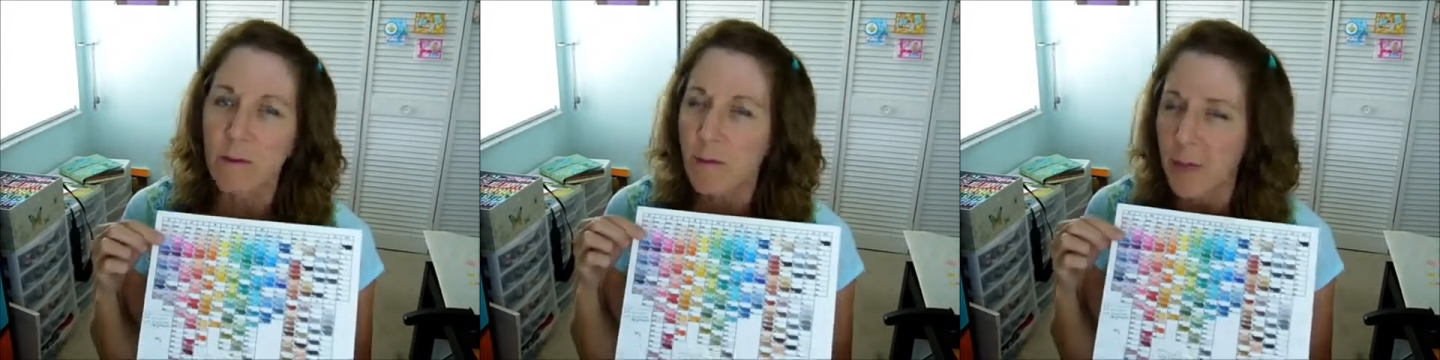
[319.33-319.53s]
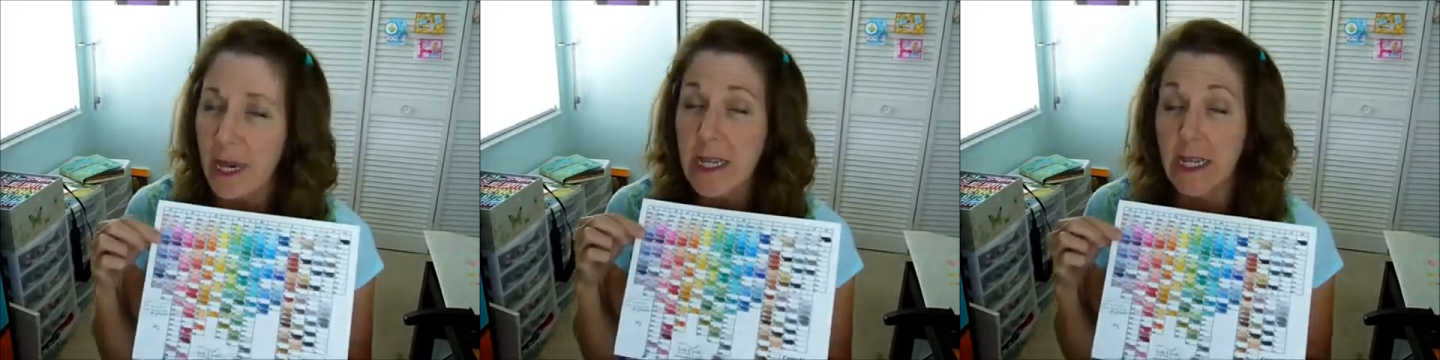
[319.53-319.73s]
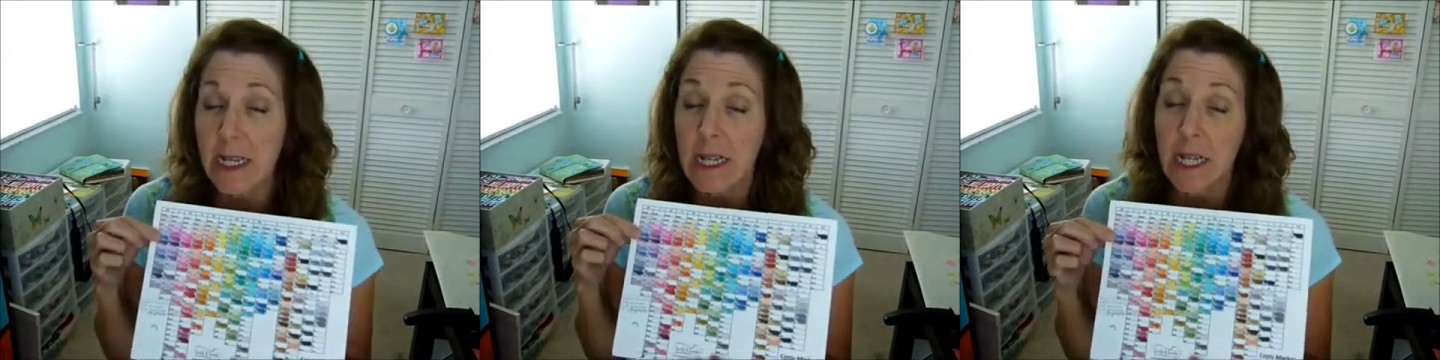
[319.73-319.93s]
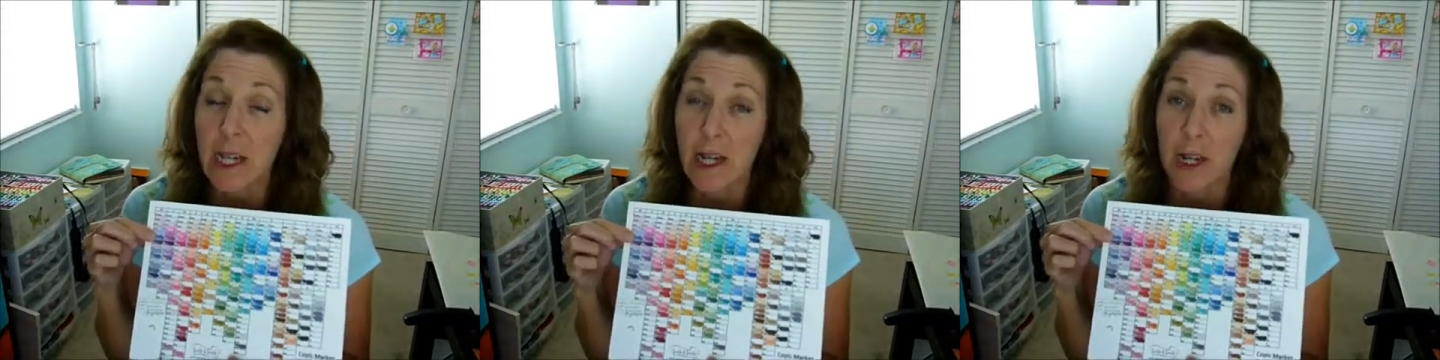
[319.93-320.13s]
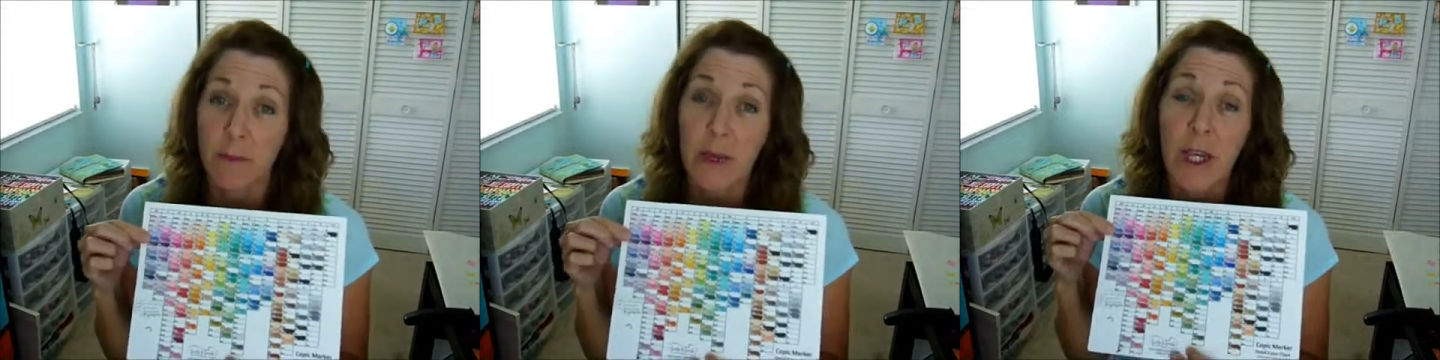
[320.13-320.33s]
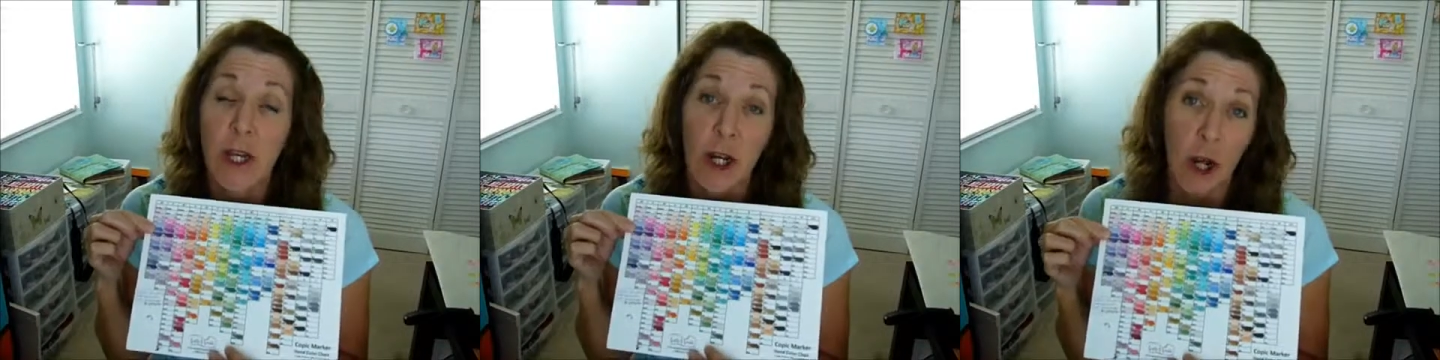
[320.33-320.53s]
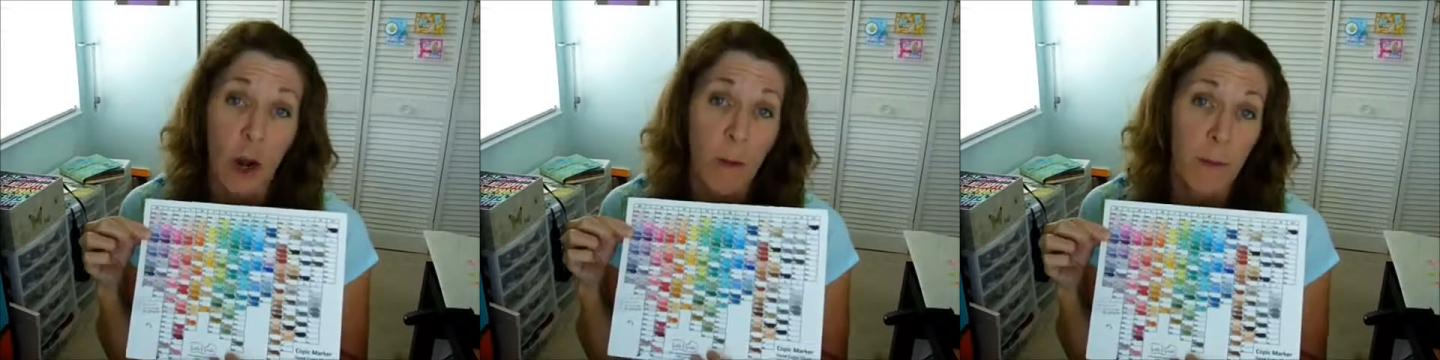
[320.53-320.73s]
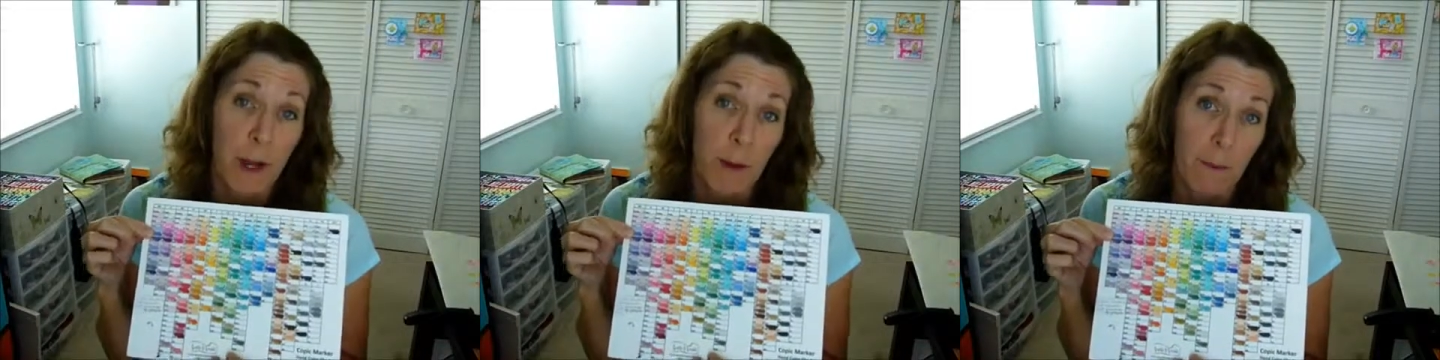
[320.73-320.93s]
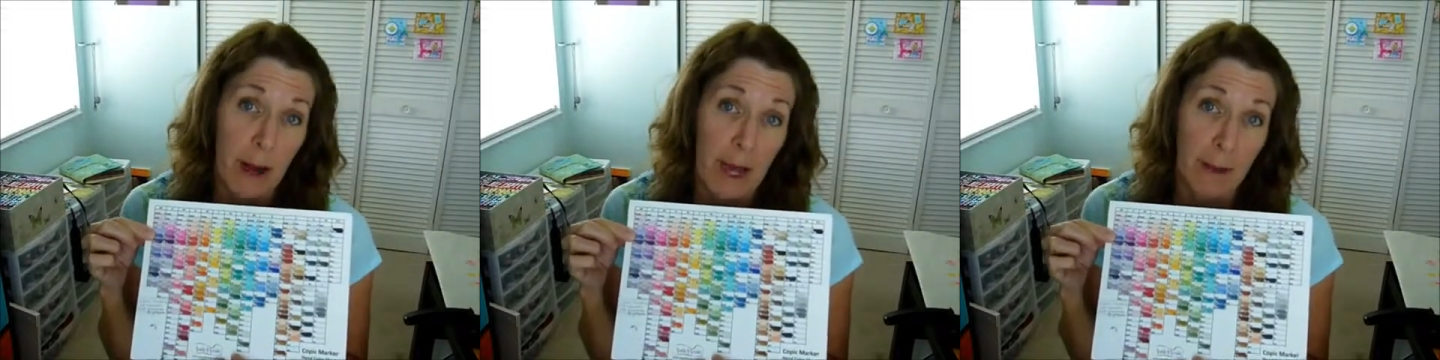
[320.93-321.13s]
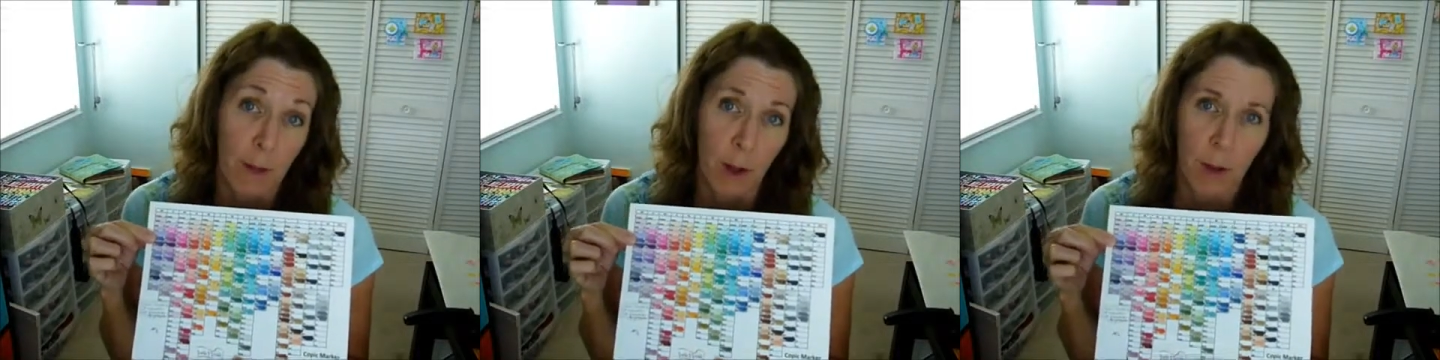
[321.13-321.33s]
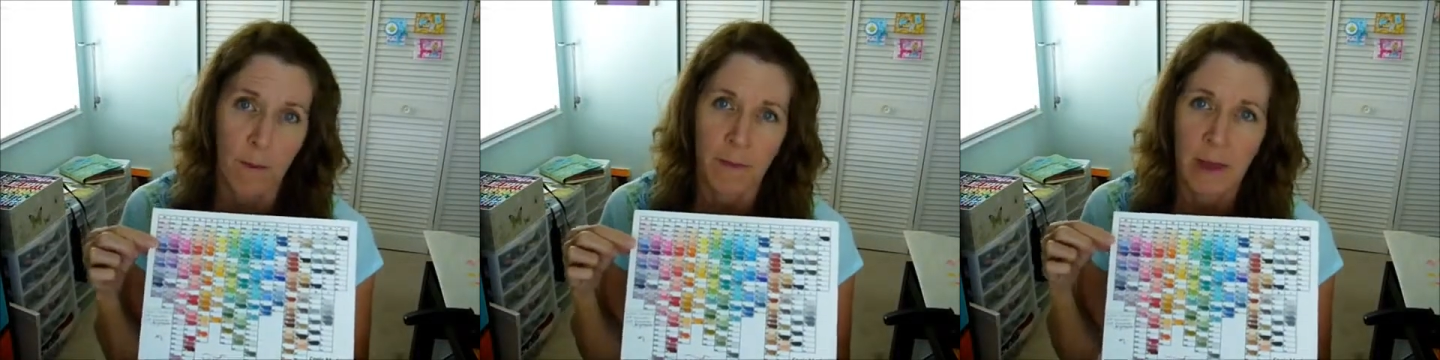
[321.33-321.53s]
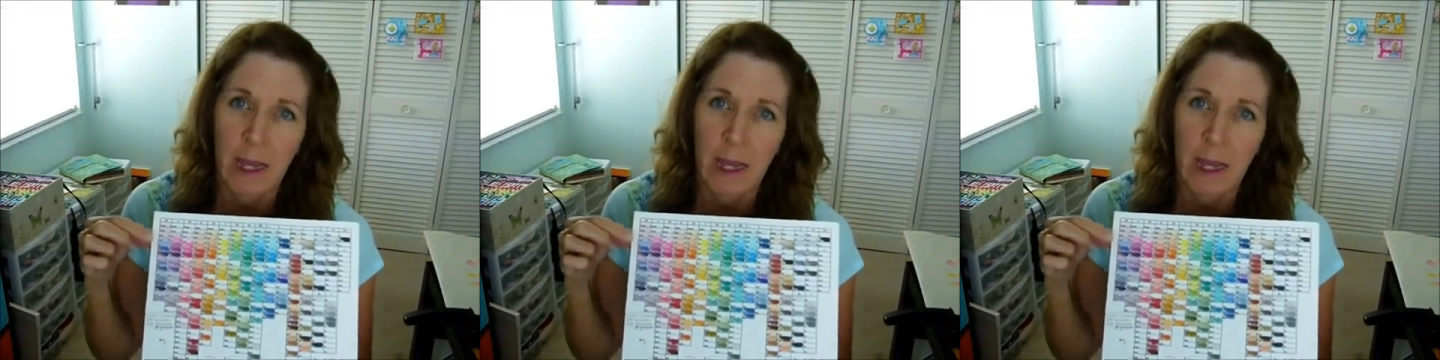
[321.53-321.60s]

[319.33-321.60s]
basically going to be your Copic Bible.